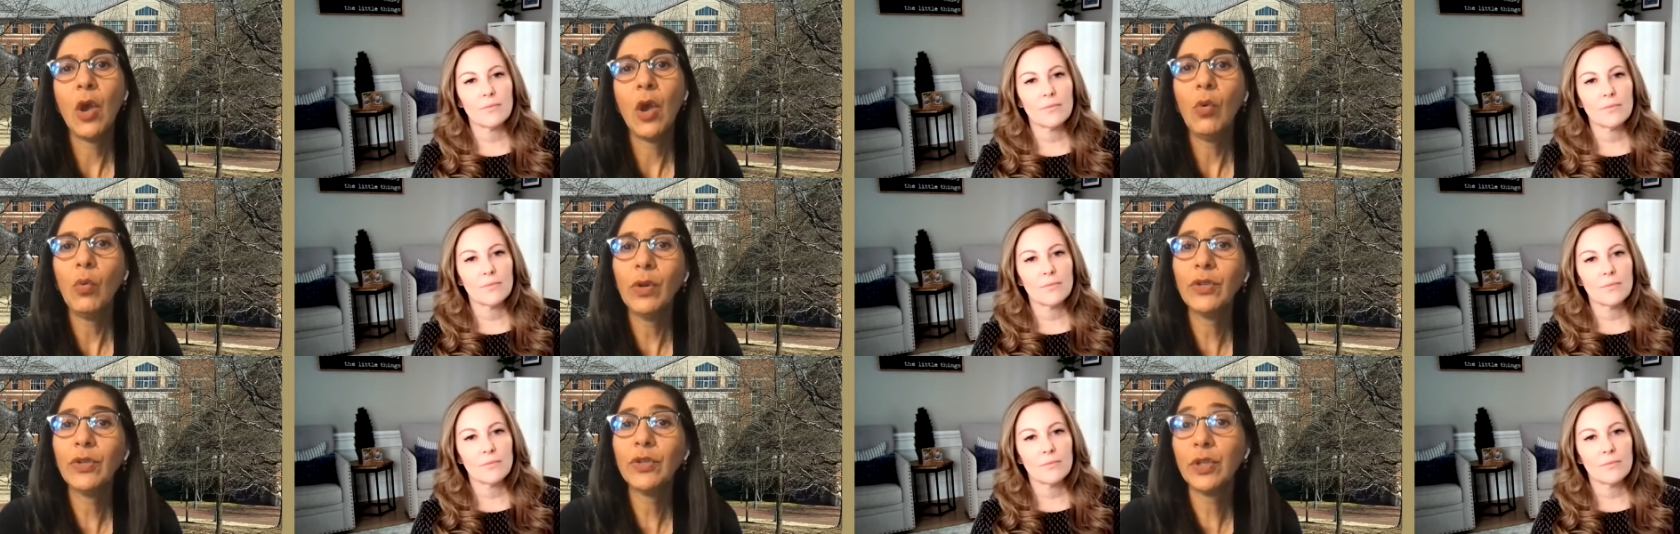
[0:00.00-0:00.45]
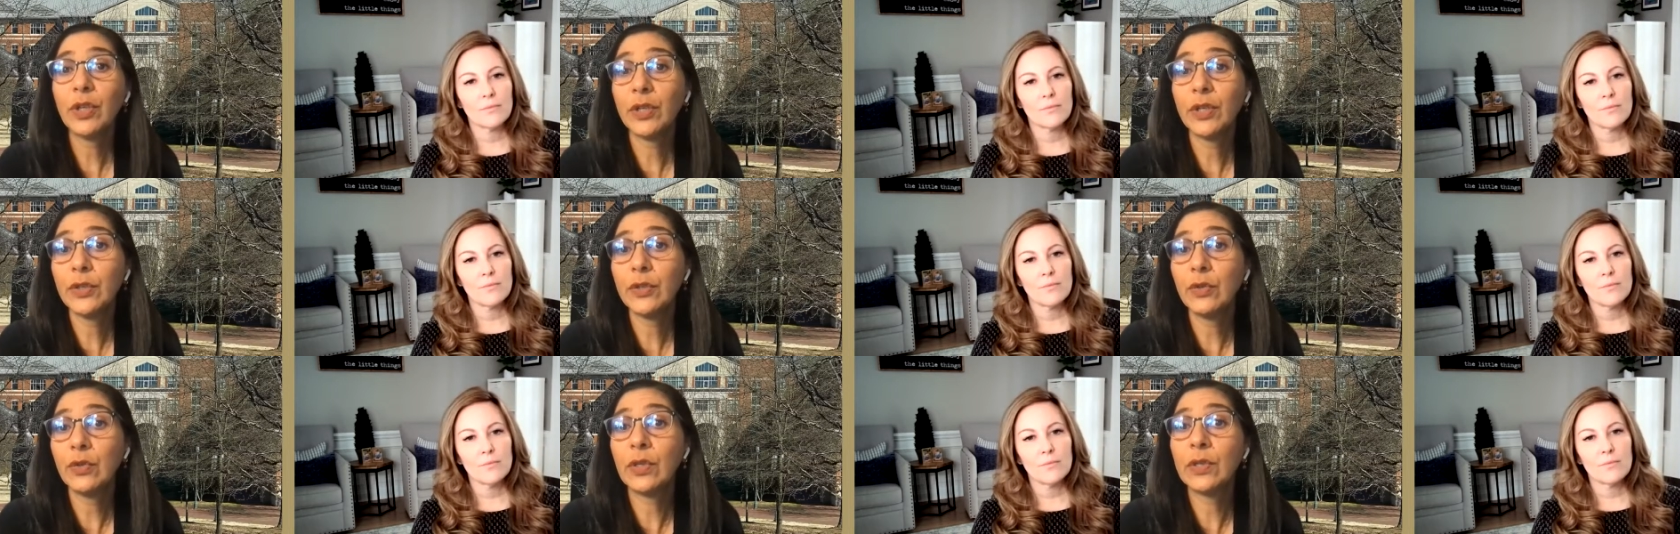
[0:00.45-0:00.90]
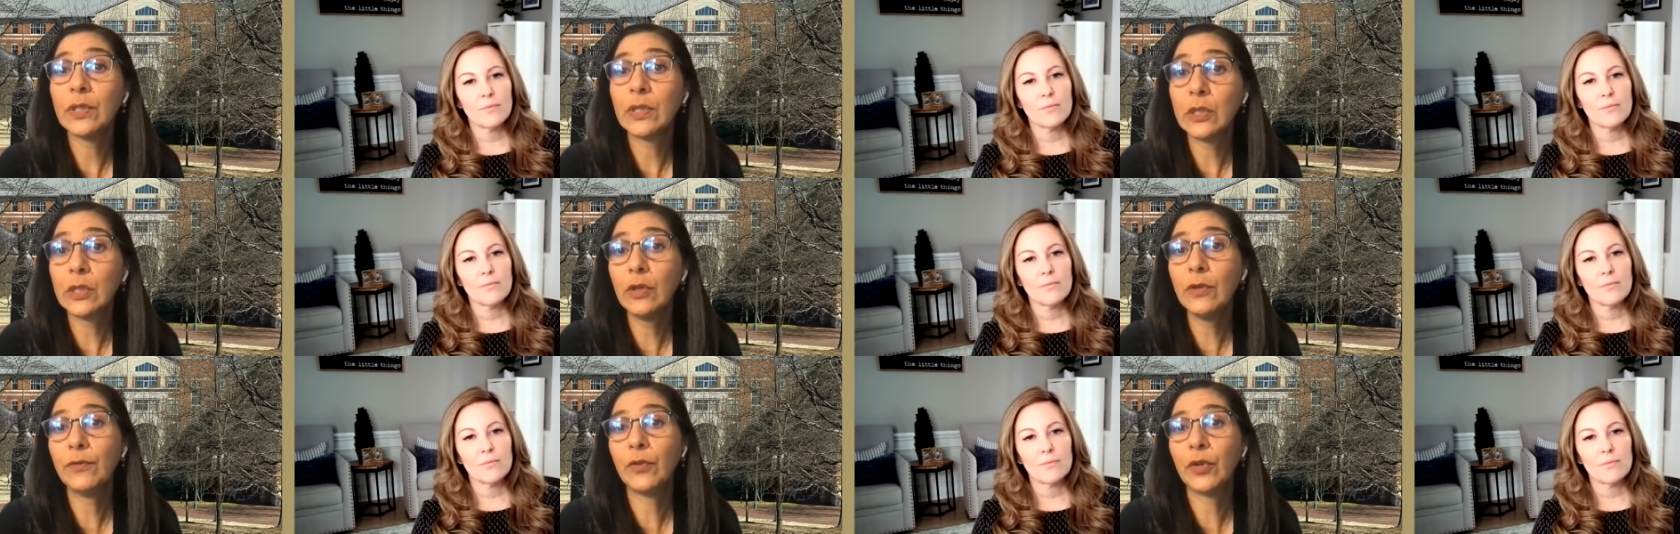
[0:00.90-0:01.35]
Speaker 1: What should our students
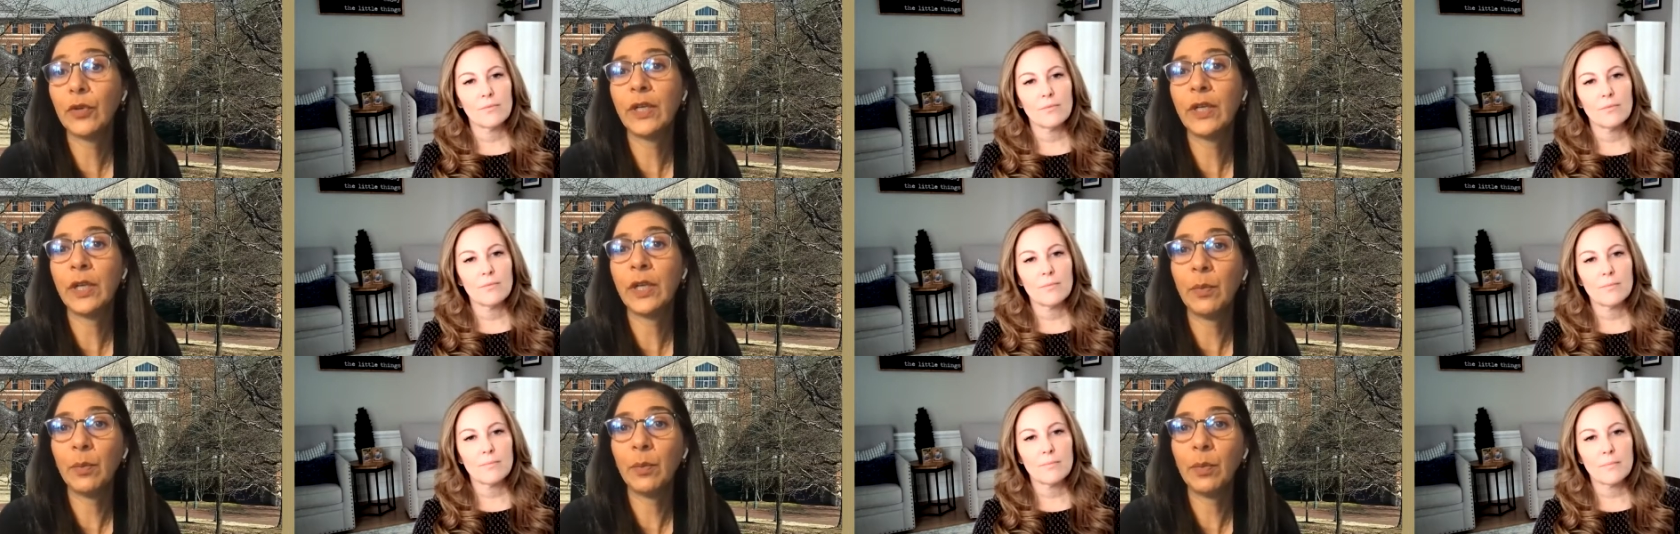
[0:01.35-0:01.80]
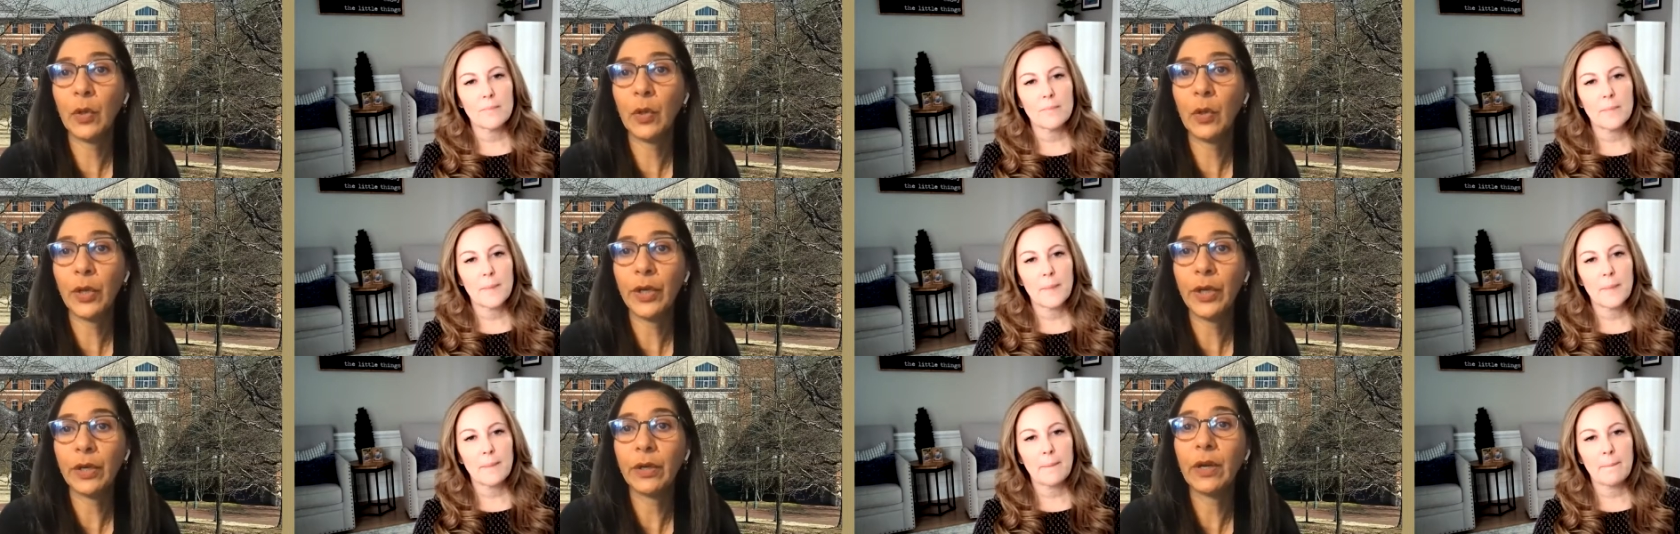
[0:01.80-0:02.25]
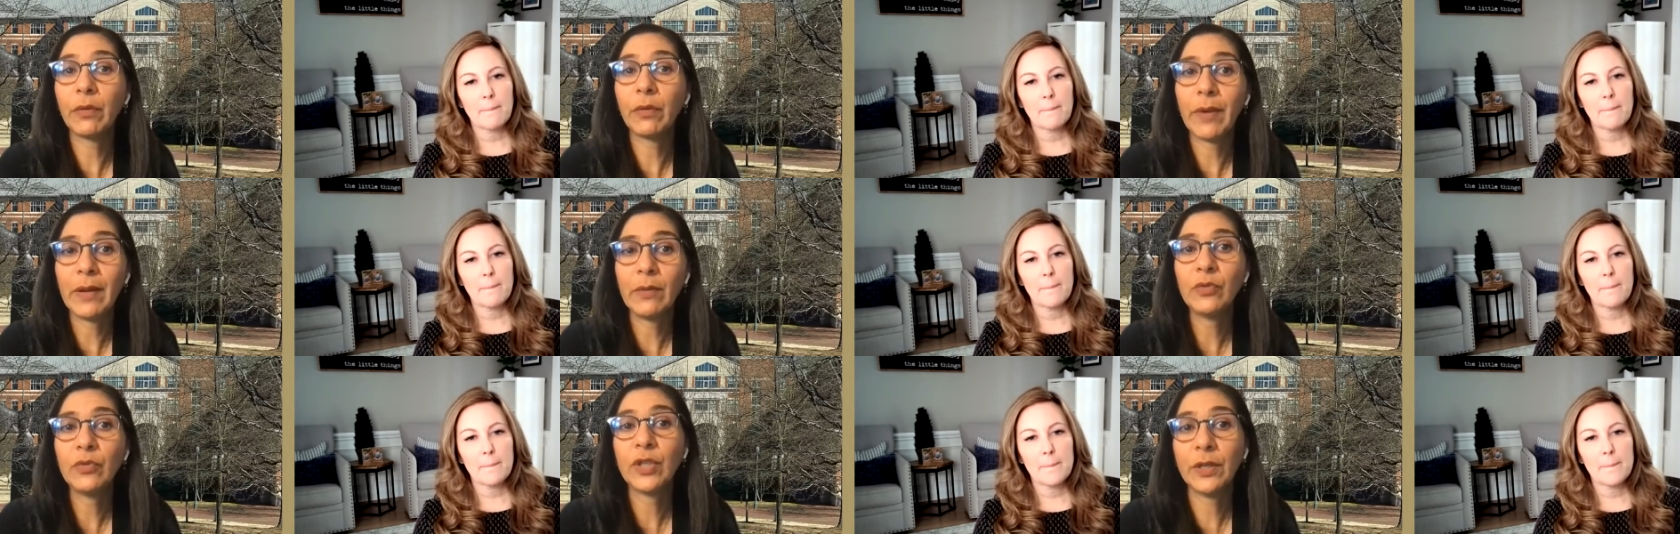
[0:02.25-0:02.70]
look for in an employer
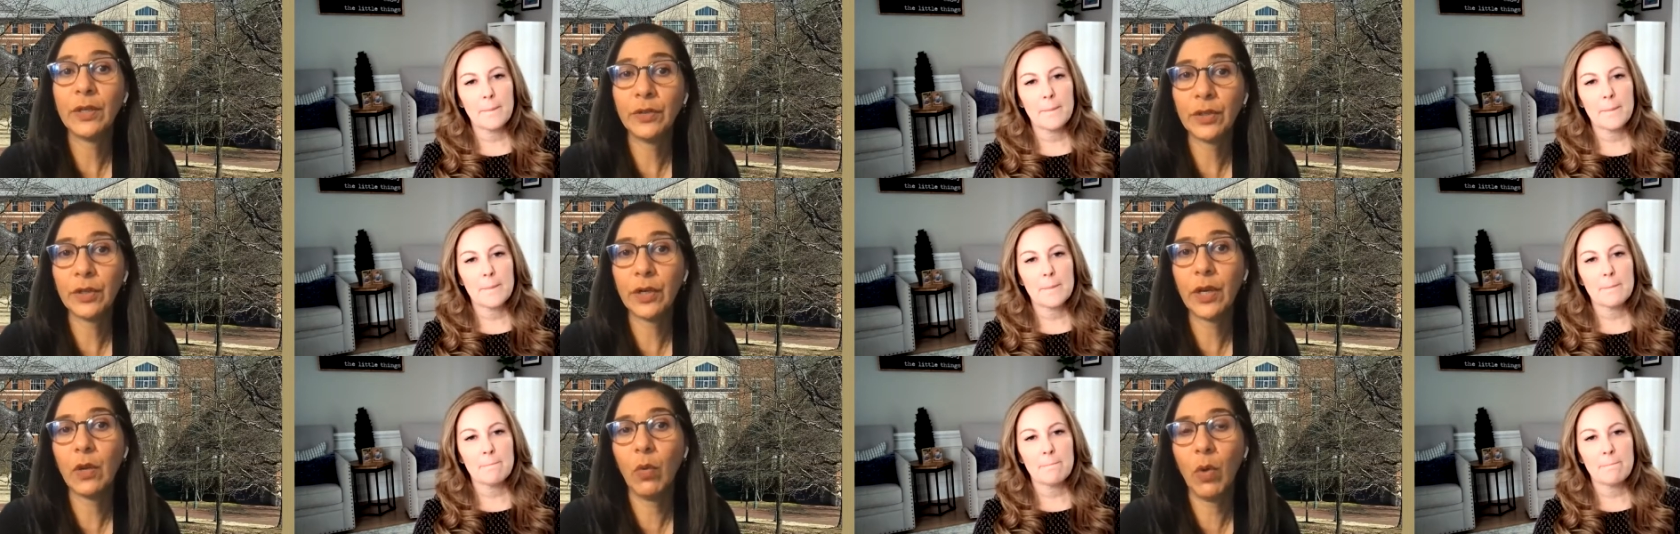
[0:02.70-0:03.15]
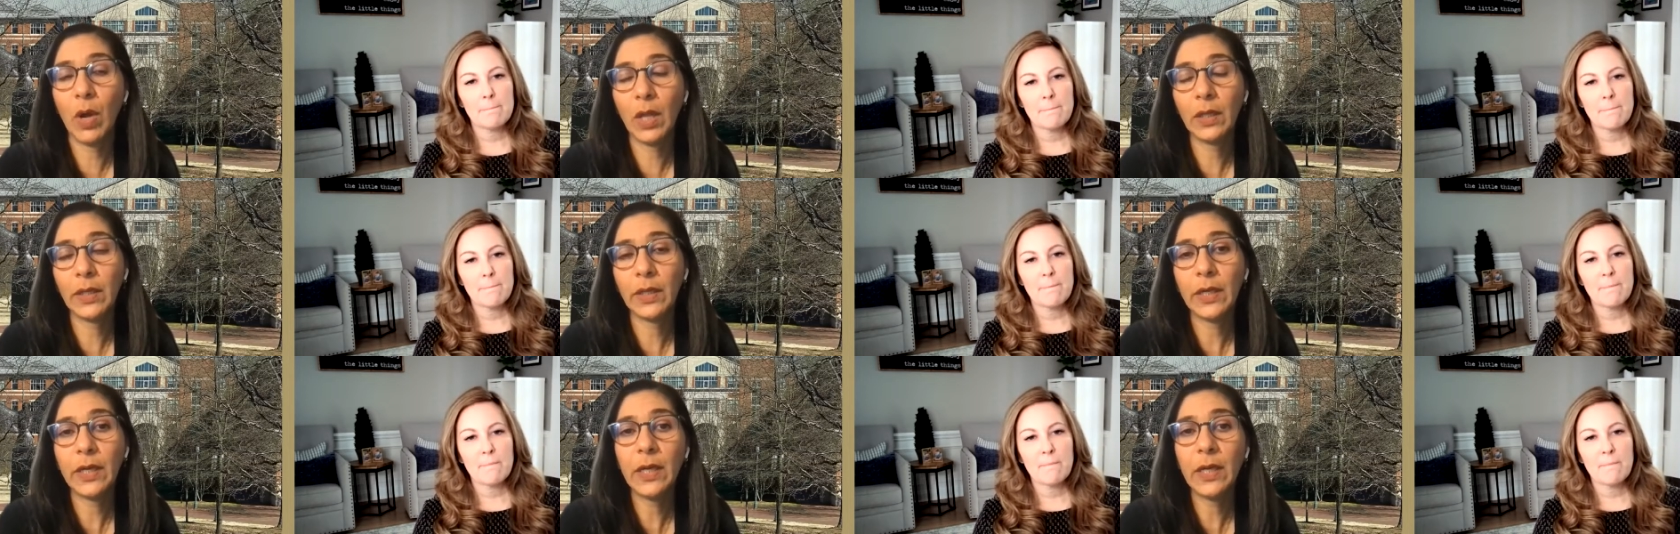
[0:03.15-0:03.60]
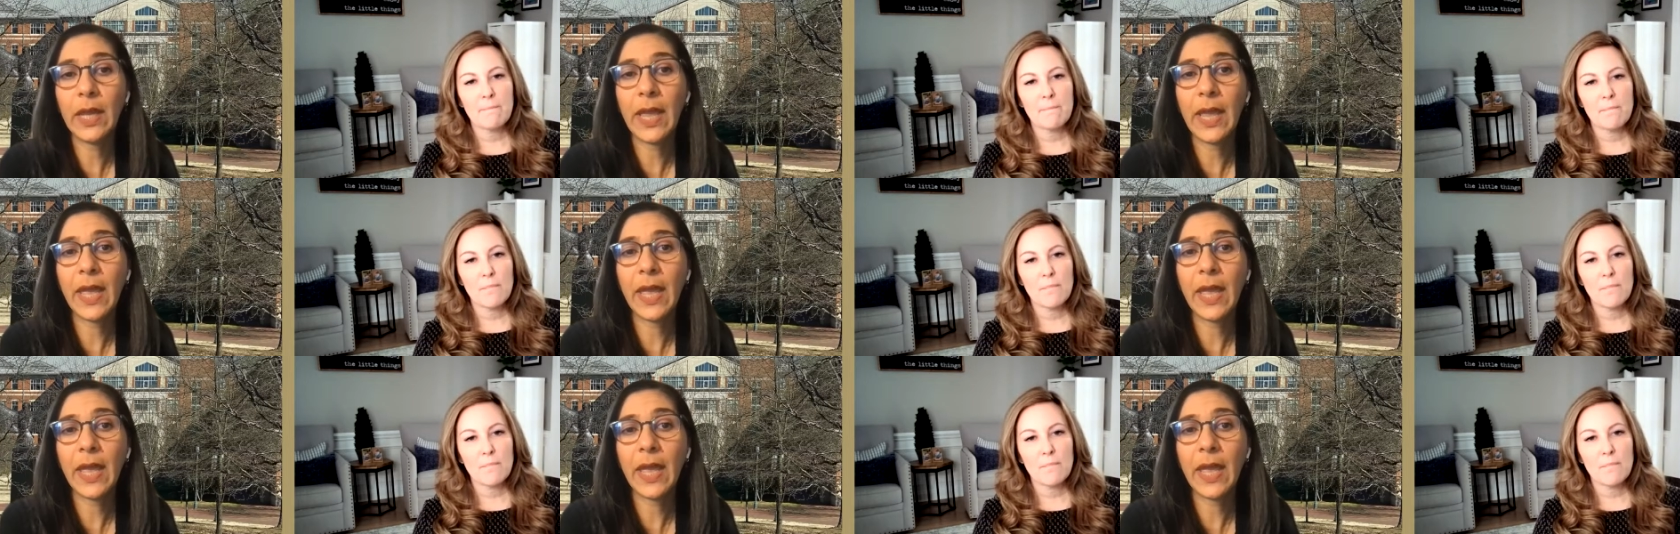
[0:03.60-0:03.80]
around gender equality,